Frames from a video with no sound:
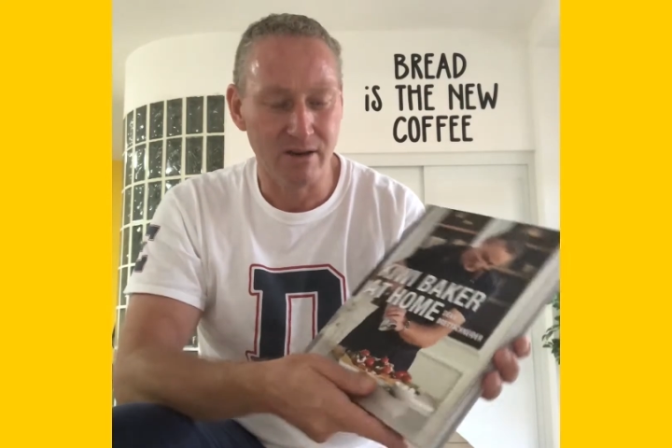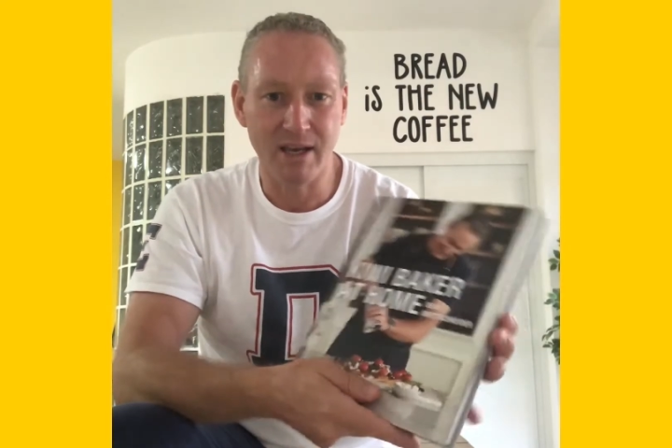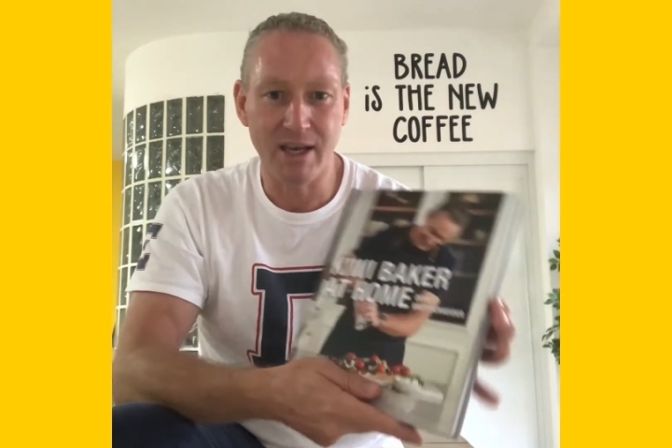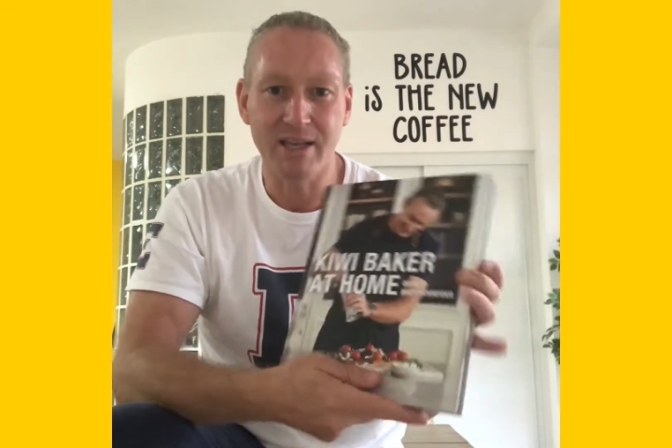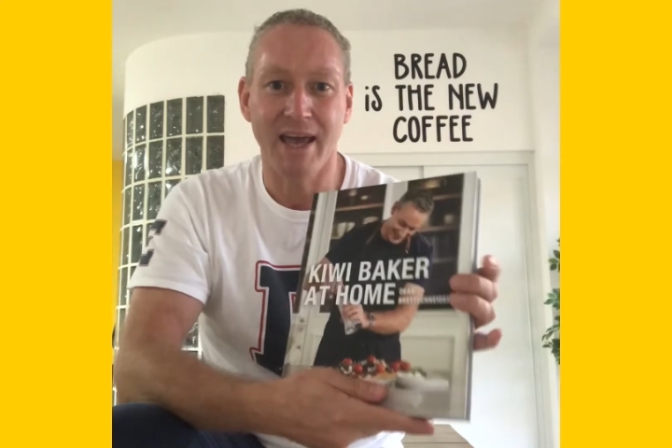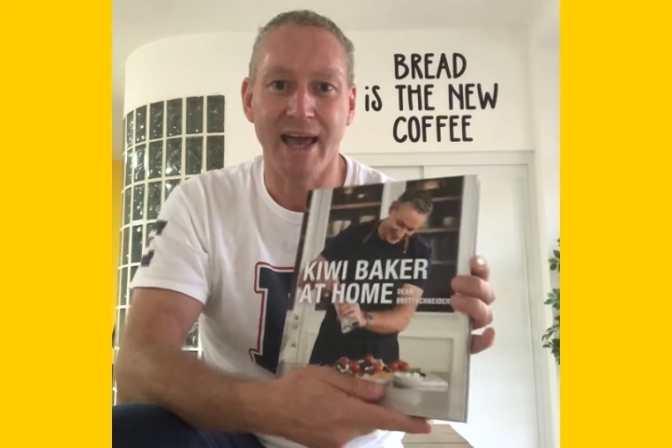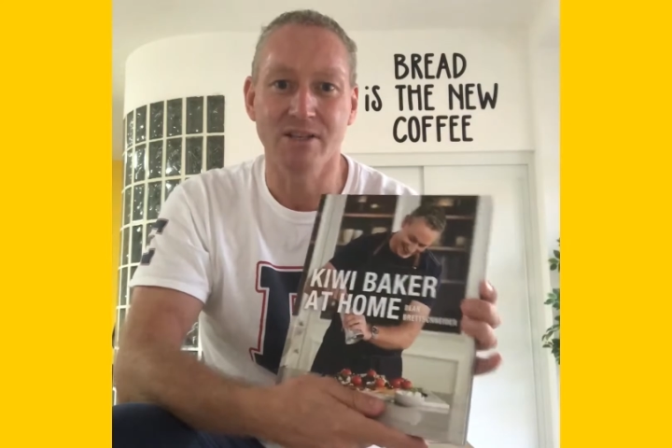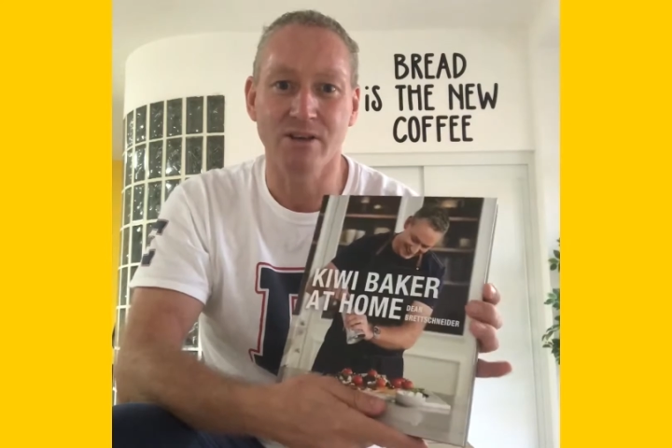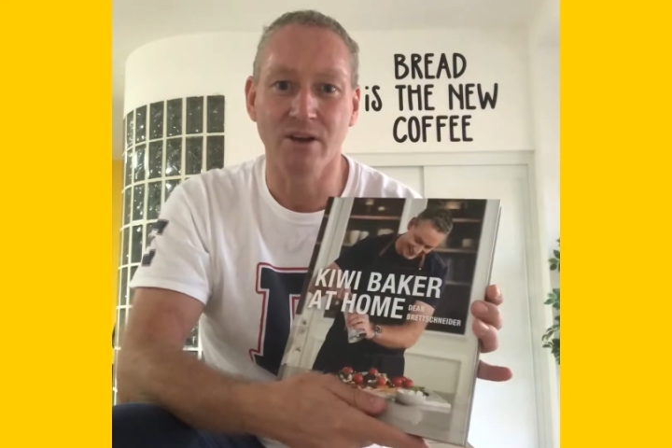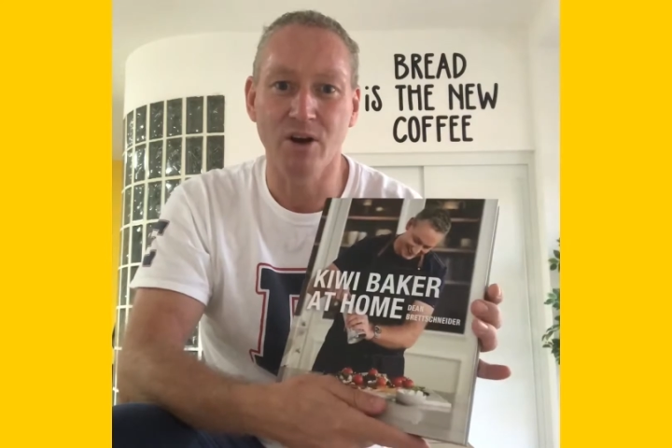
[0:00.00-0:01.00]
get your
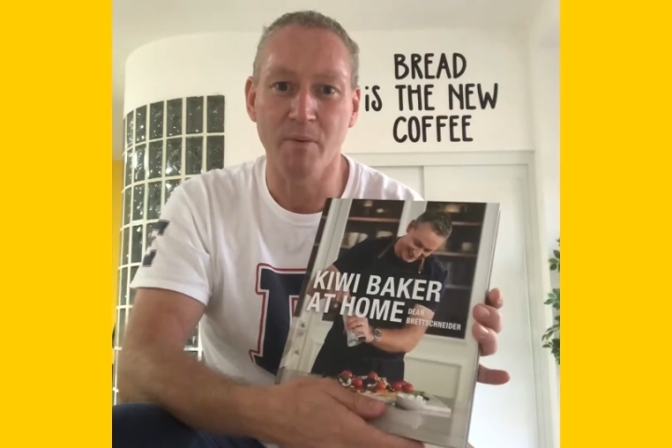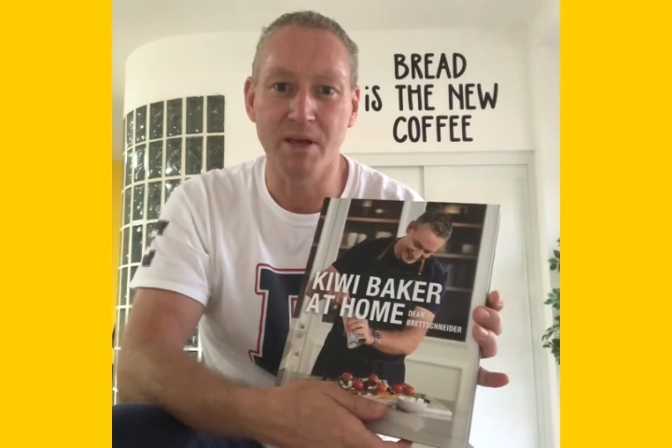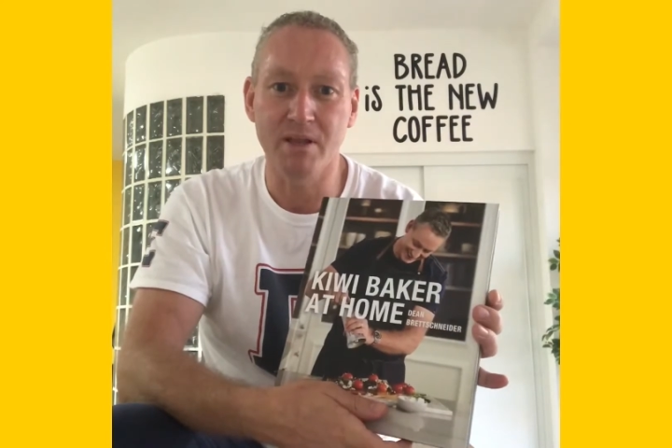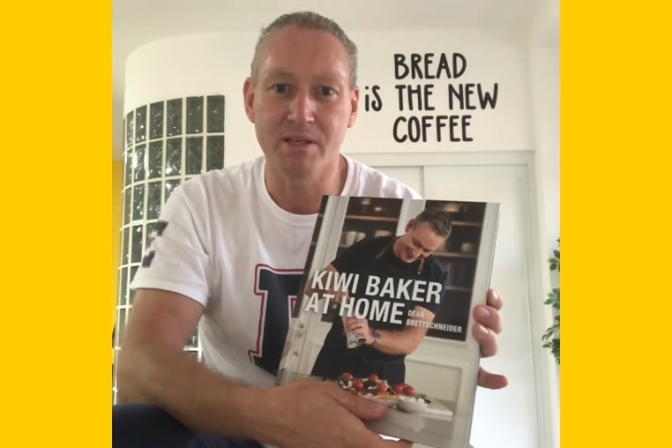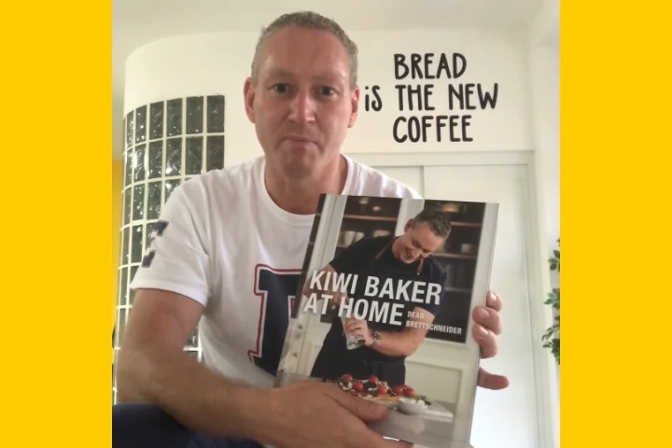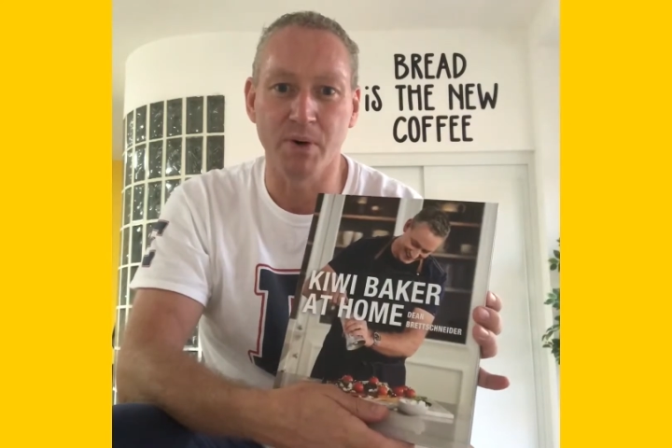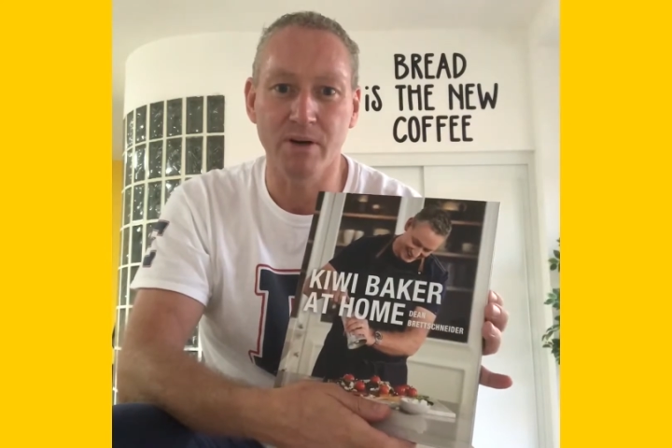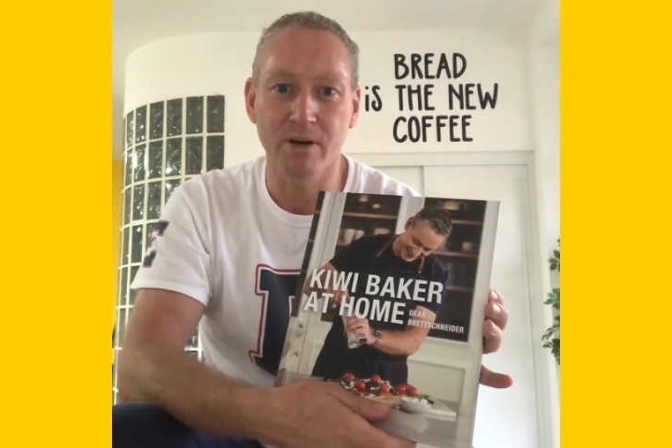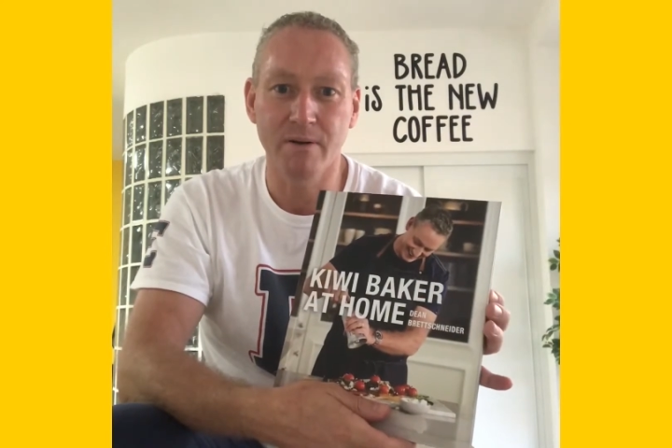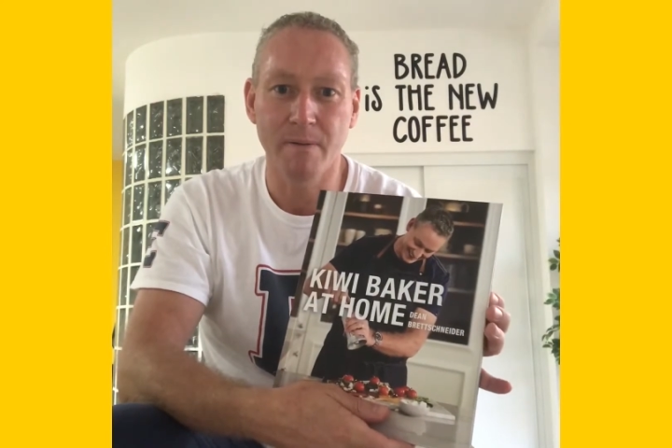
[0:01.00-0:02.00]
hands on a copy of this
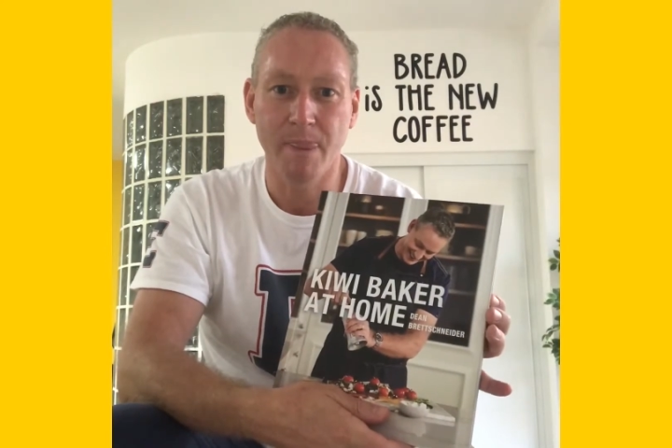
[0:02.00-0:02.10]
book.